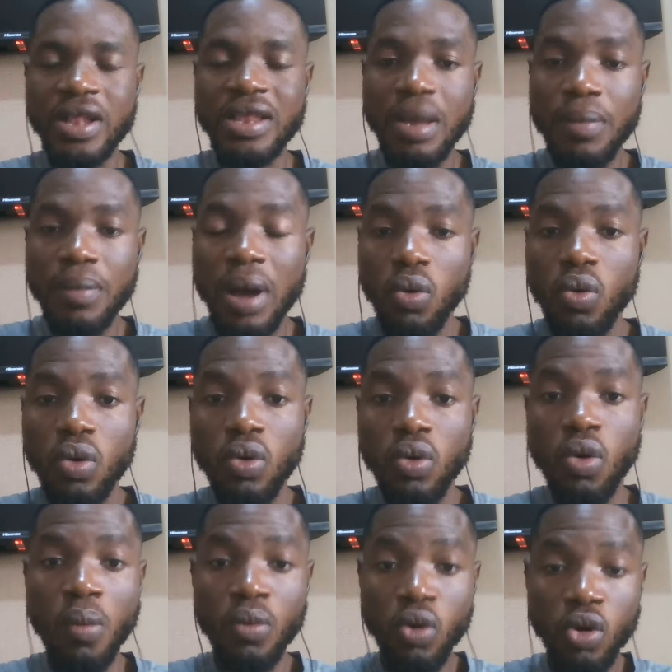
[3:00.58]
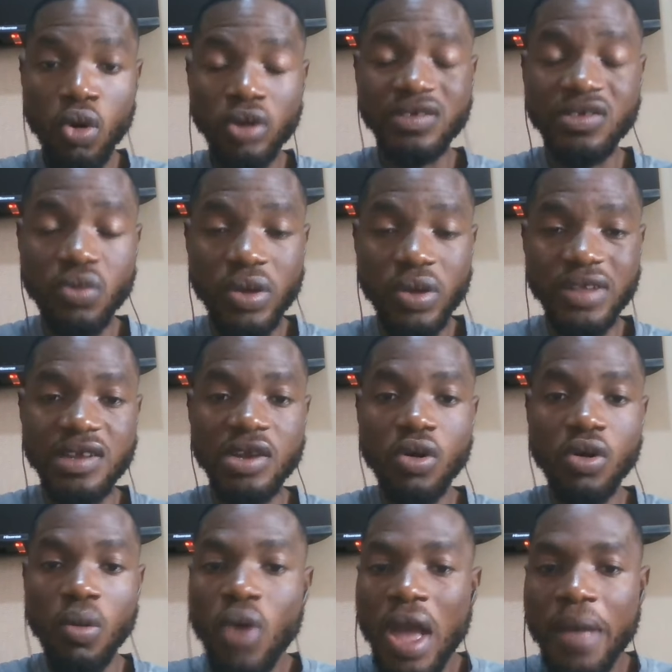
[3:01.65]
John Dramani Mahama
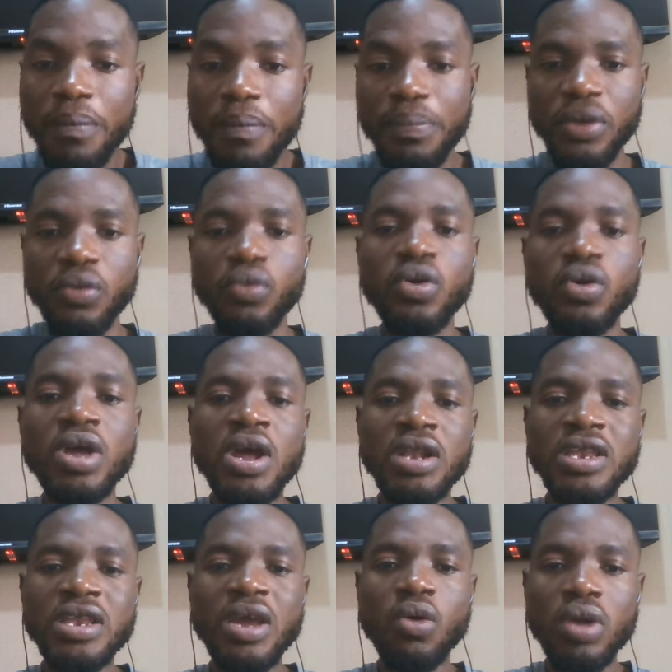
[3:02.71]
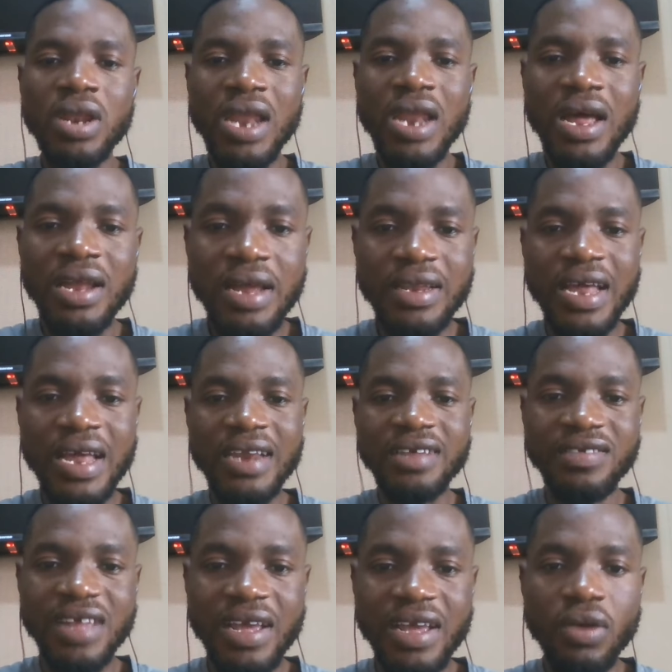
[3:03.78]
and a by a day will be you
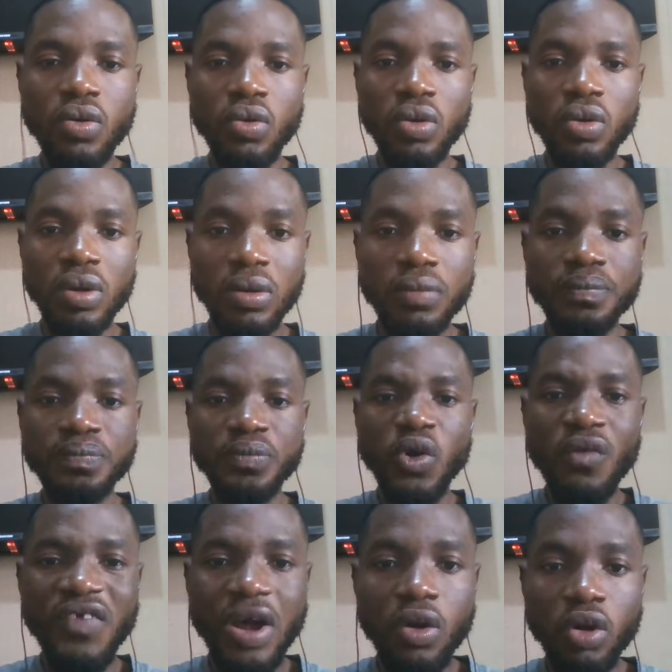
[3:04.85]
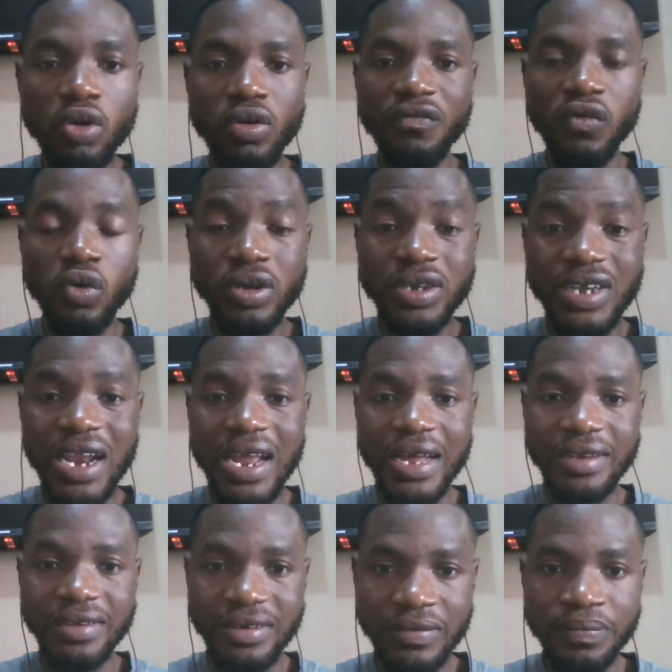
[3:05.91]
meaning and winning so they be out sorry
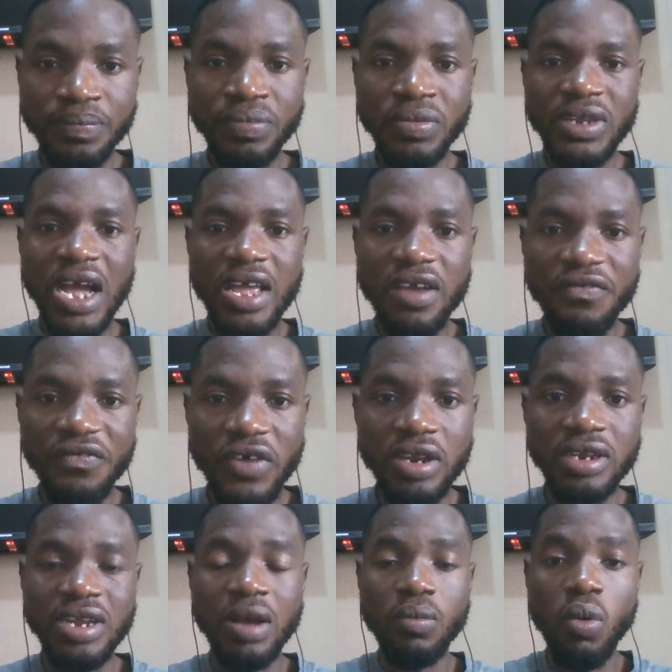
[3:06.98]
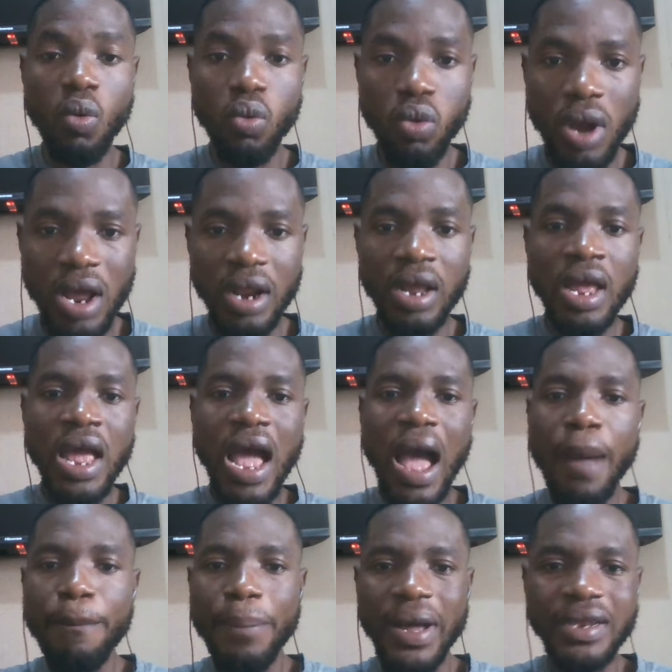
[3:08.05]
now oh yeah near my MCN fata
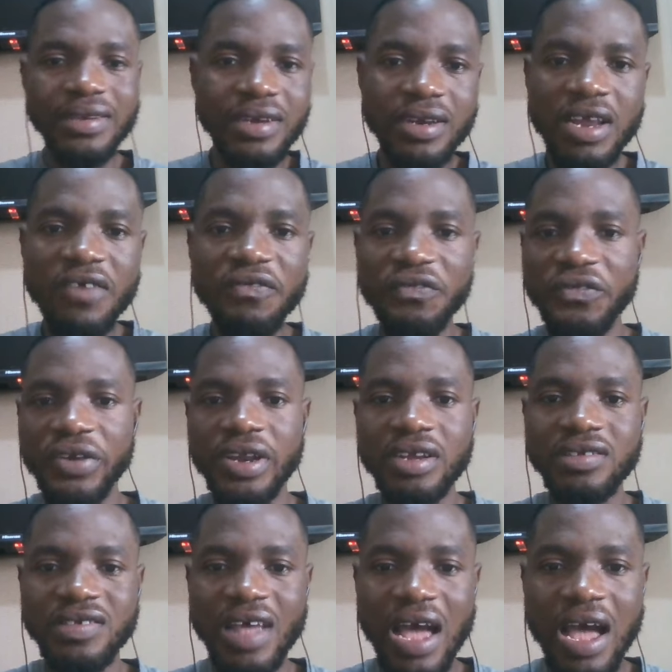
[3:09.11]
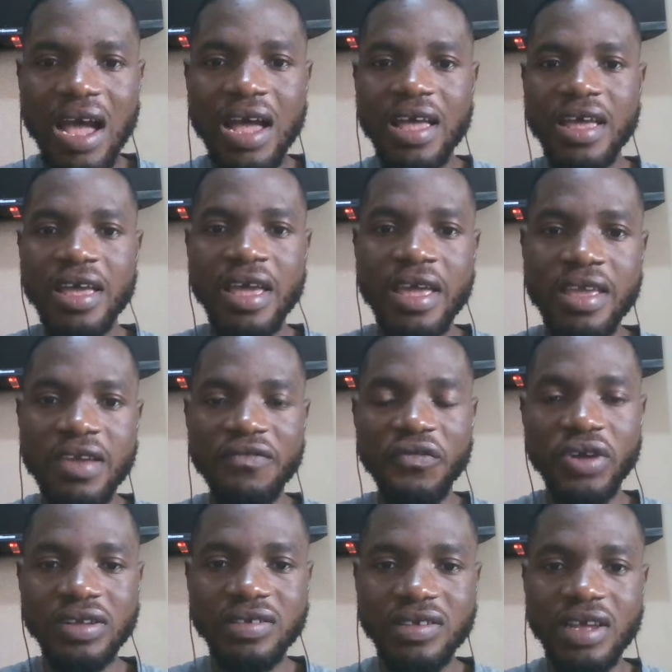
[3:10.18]
well that is any day you
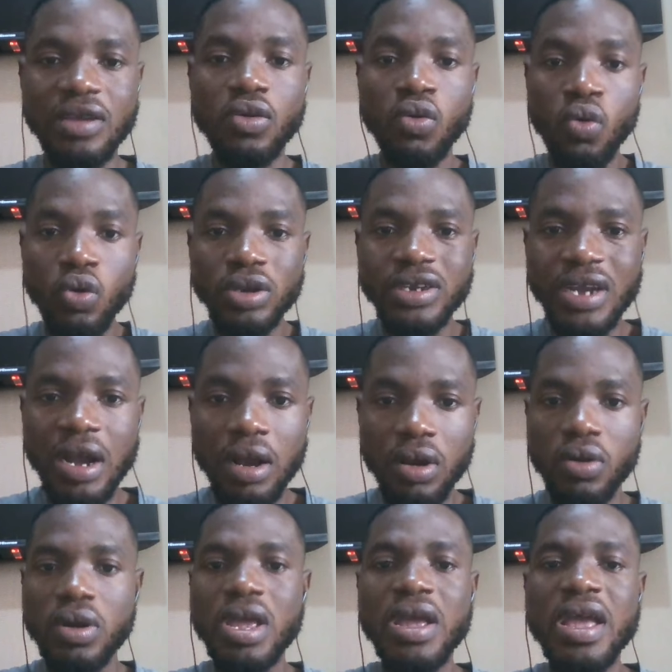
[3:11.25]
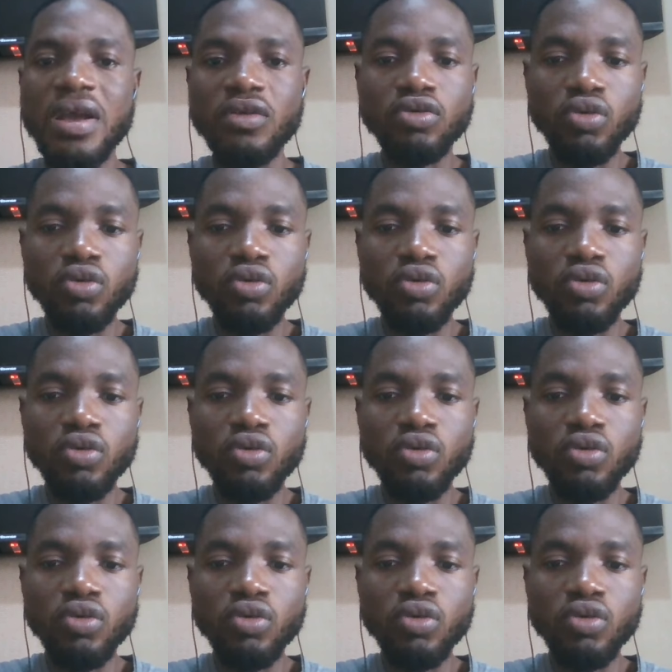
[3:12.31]
okay sir now me patch all